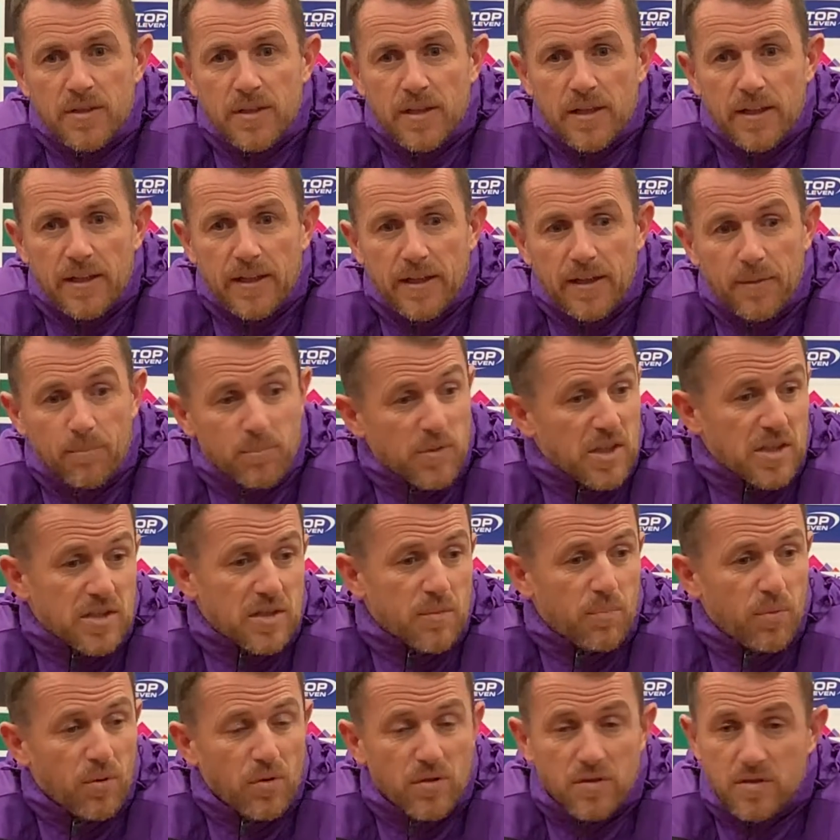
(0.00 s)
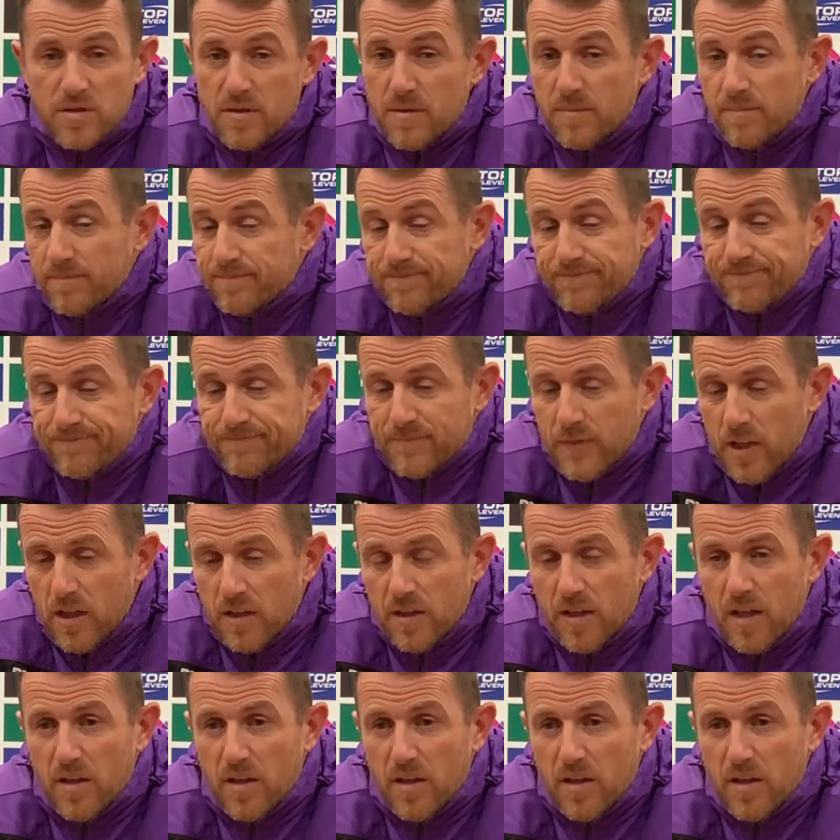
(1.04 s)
um, disappointed, and,